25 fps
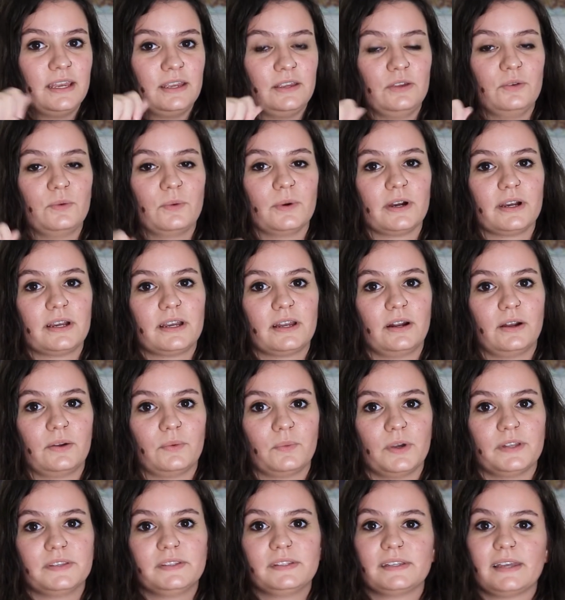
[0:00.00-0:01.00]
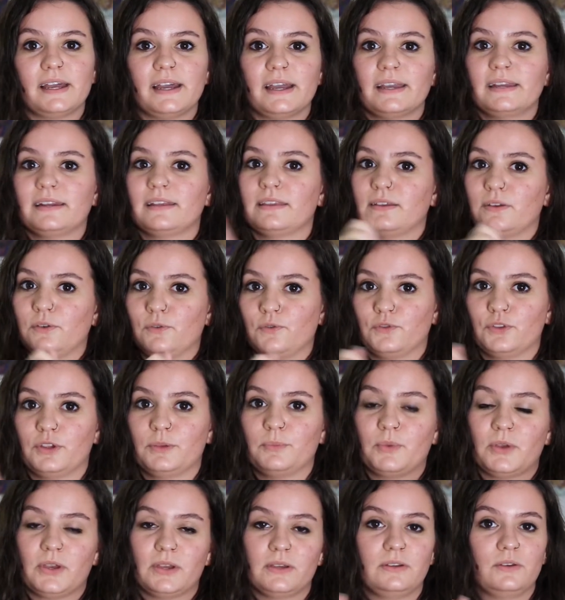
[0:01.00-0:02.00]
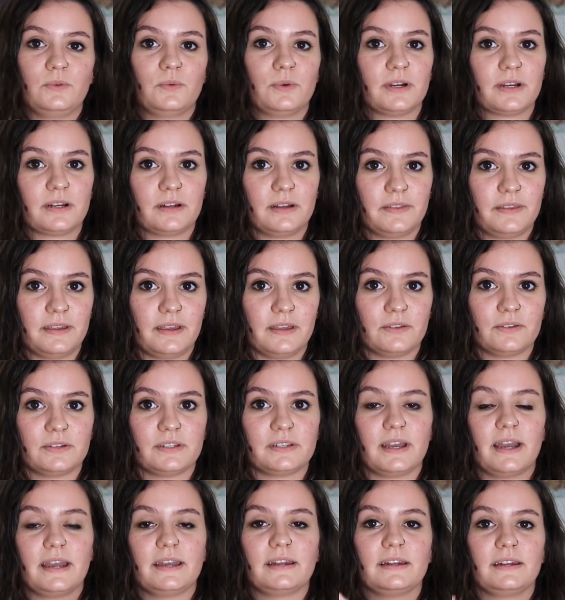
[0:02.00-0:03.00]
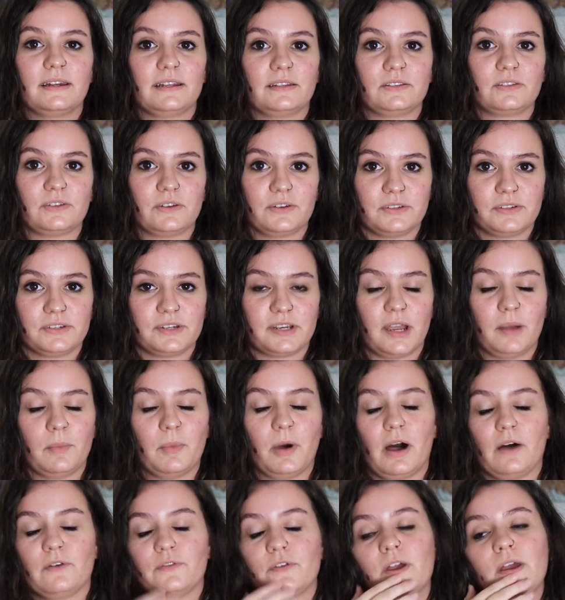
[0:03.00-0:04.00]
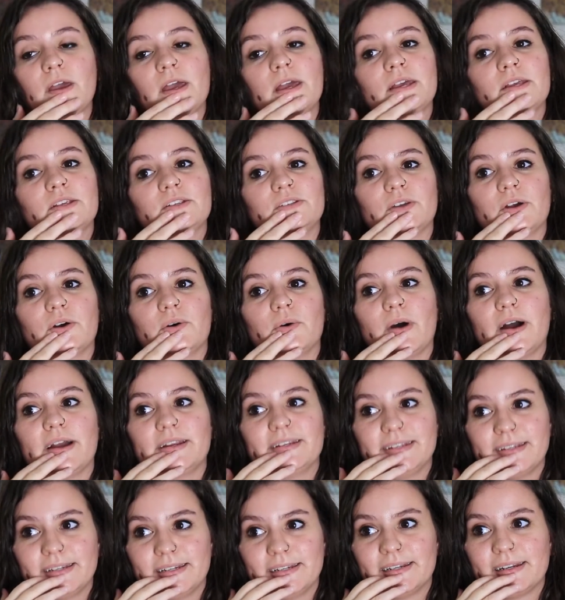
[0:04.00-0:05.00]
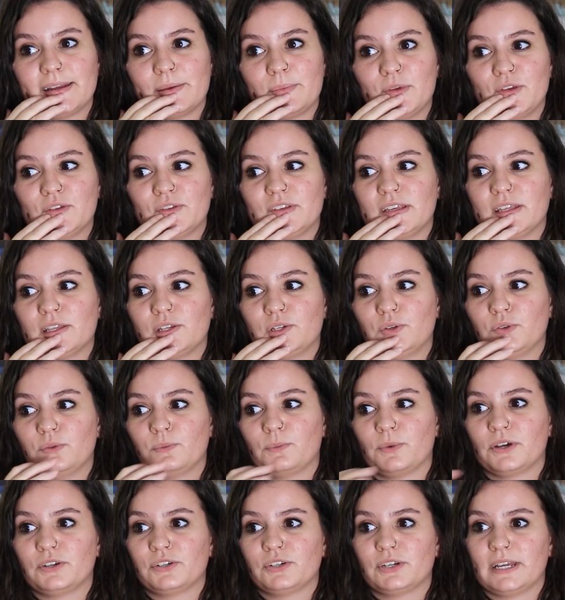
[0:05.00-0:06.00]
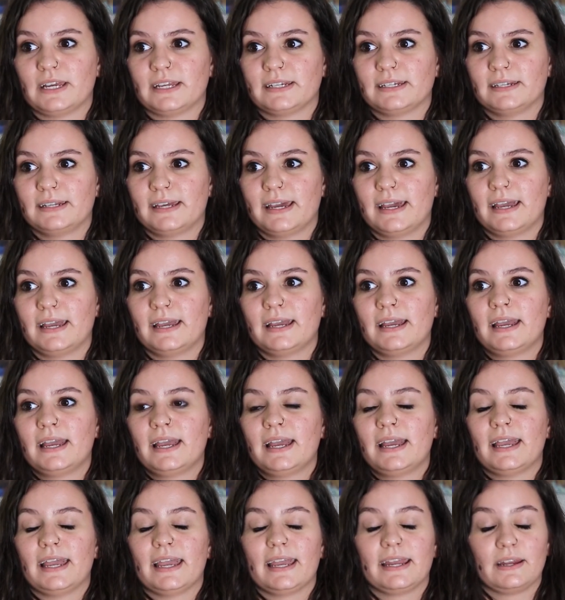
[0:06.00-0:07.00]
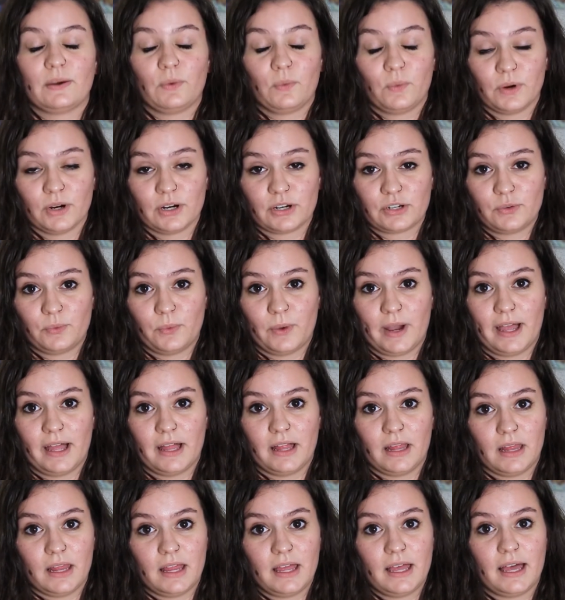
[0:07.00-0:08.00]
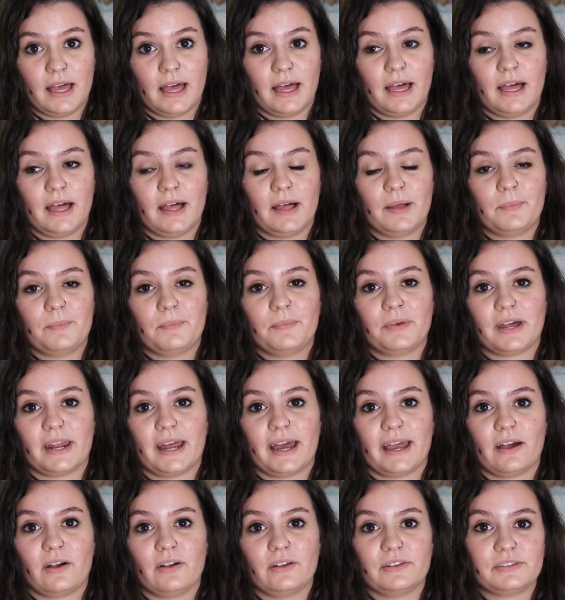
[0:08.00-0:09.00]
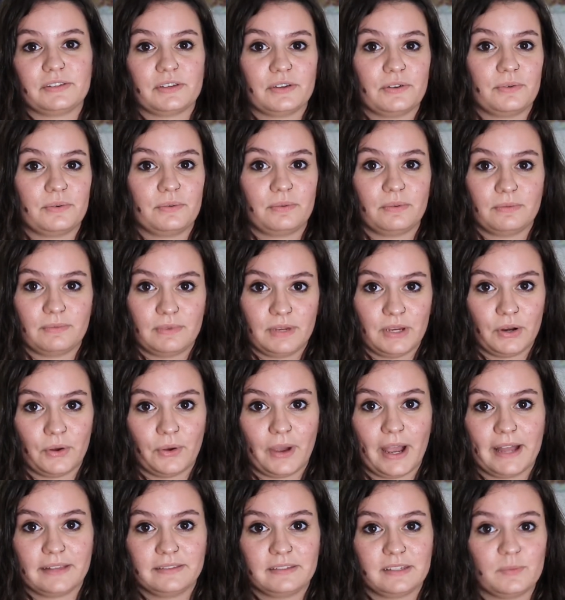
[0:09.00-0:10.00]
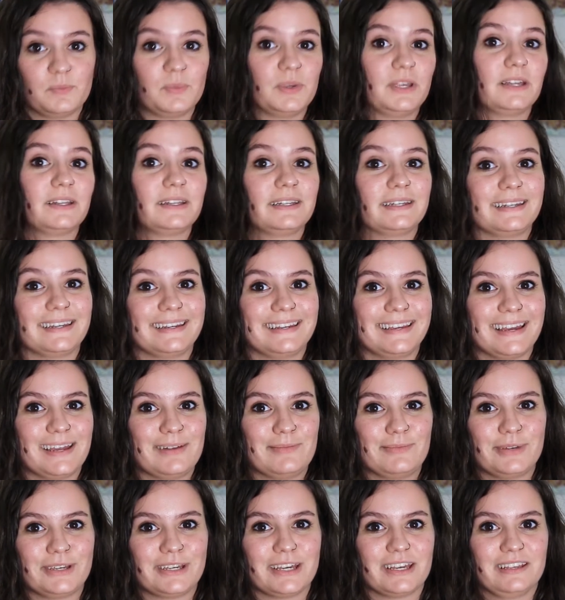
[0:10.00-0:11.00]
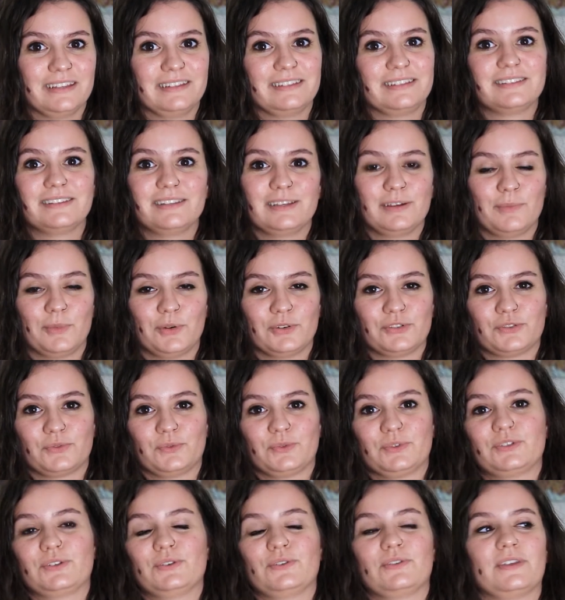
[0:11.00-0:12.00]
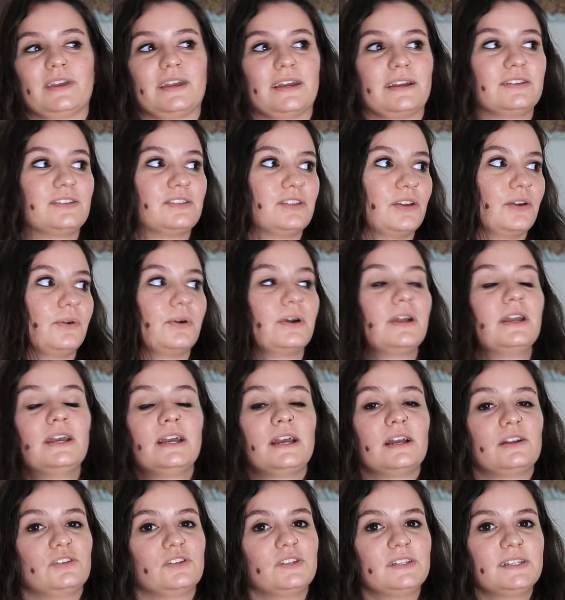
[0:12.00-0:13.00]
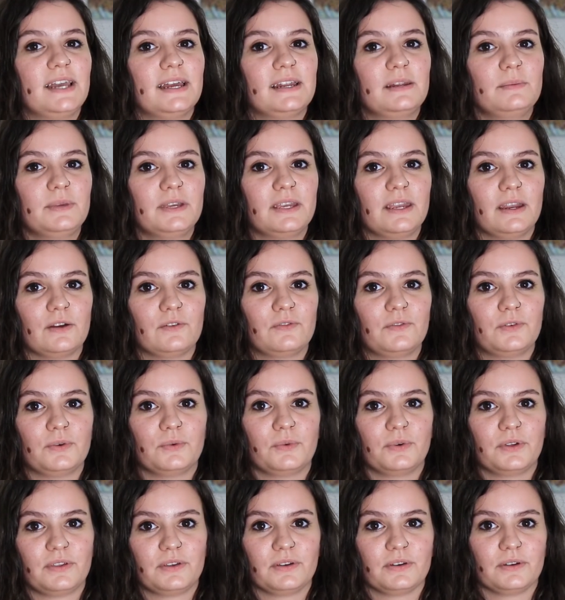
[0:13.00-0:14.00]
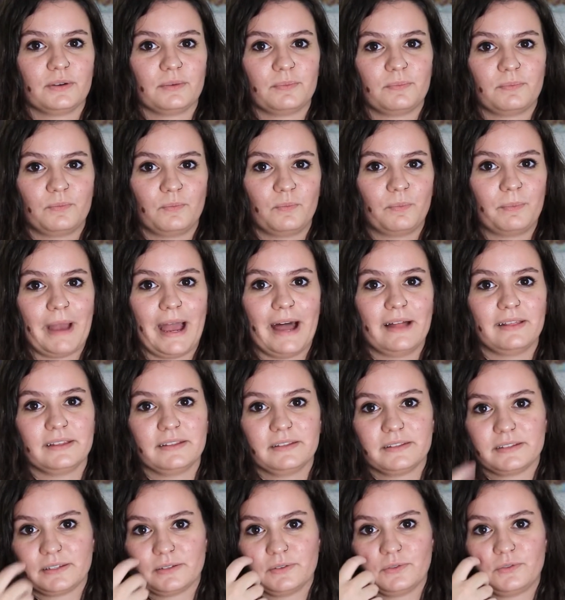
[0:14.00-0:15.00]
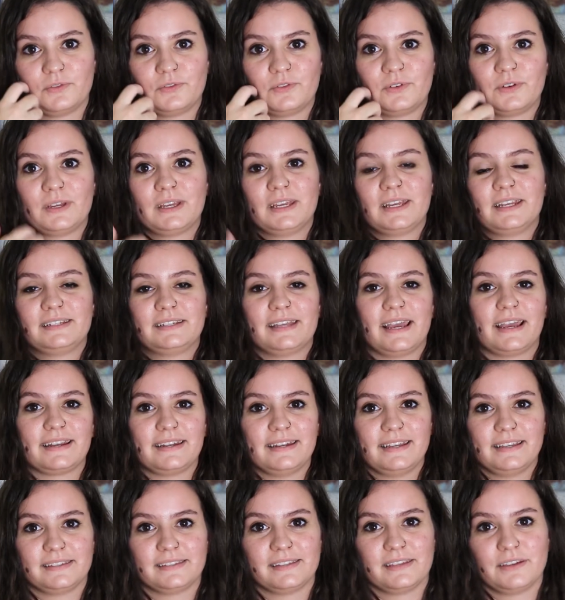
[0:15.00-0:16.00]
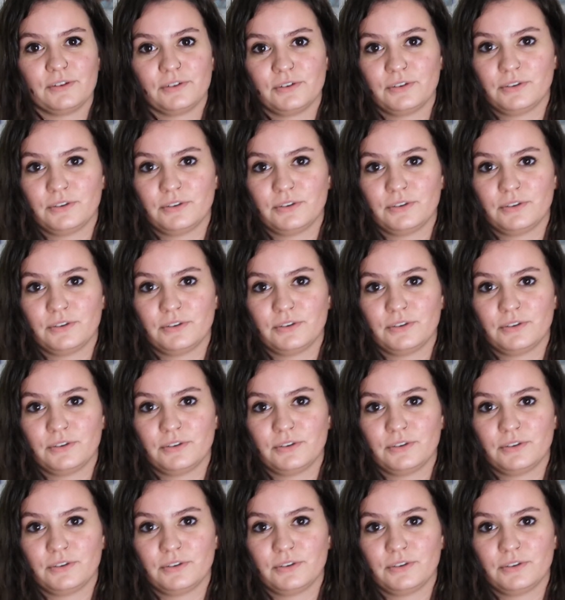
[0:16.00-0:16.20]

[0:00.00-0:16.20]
You work it on one side and then you flip it, you work it on the other side, and it starts to come off. So I did end up using the toothbrush again today, and it worked well, but I also, had some peeling again because the emulsion was too thick. So just kind of be careful with your balance of techniques that you're